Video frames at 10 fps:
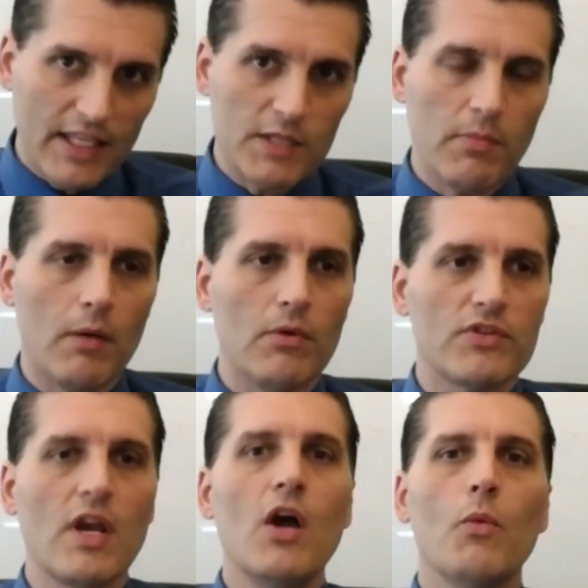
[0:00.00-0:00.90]
these
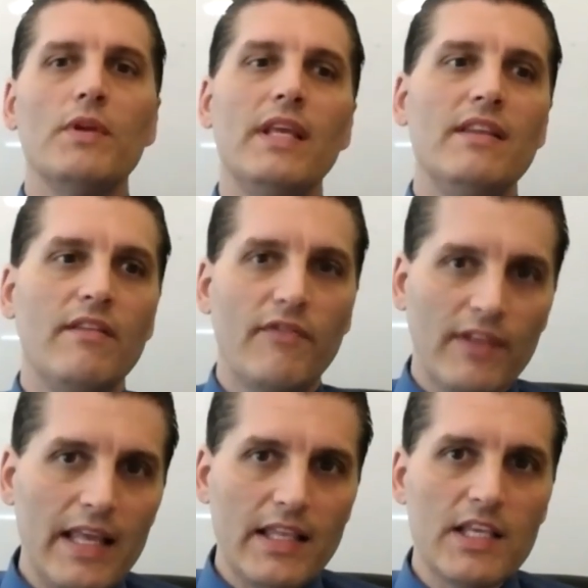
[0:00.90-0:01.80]
bubbles when they
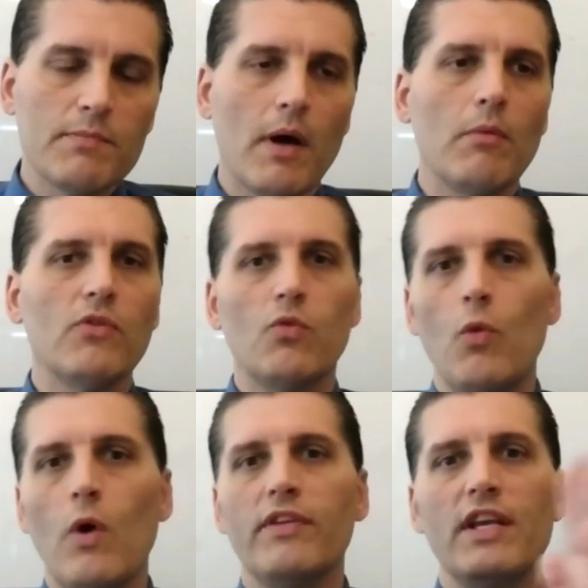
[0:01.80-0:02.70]
deflate these bubbles
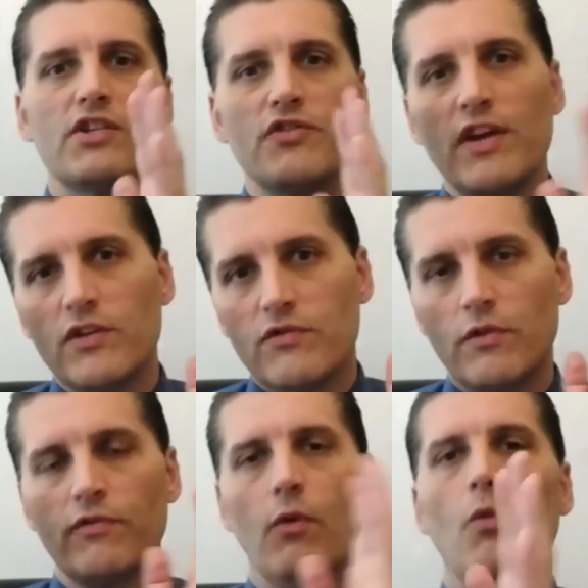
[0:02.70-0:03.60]
wealth gets
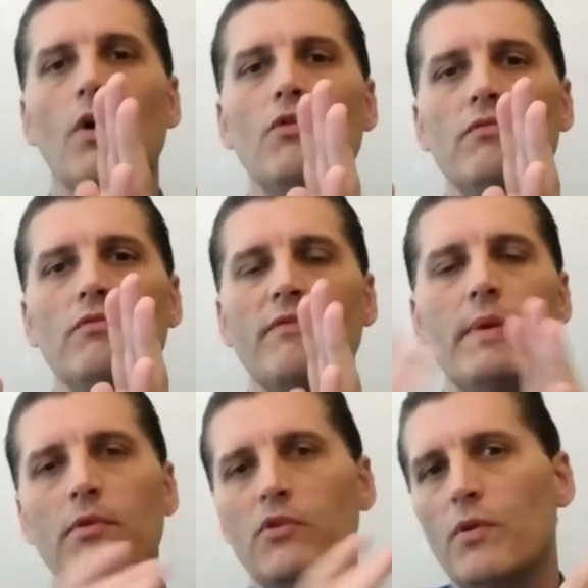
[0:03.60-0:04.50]
transferred from one group of
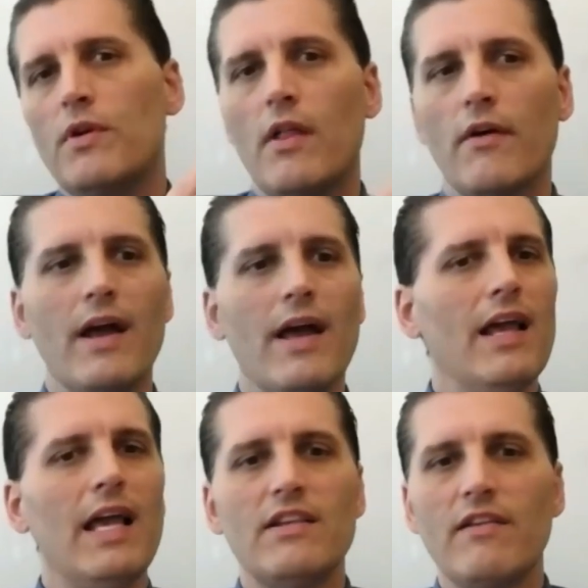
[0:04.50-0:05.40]
people to another
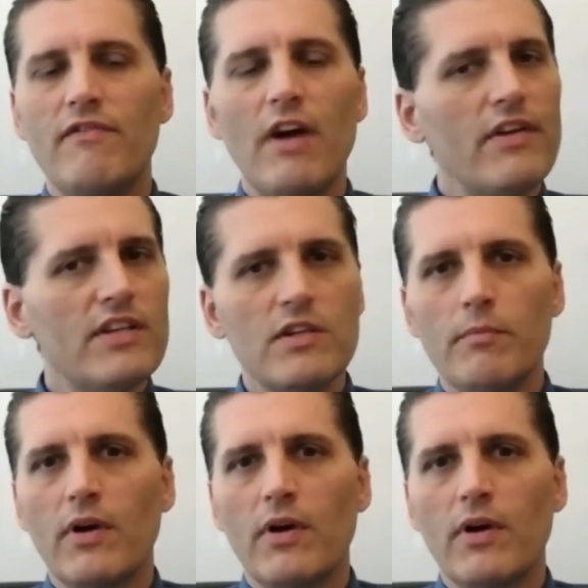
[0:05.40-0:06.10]
it's a very simple